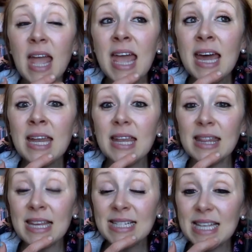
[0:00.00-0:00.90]
And
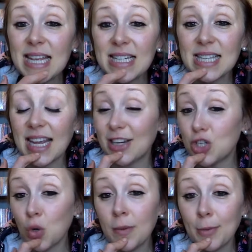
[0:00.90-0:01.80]
this is like a
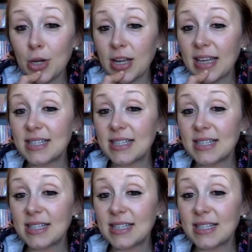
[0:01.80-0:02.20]
short book.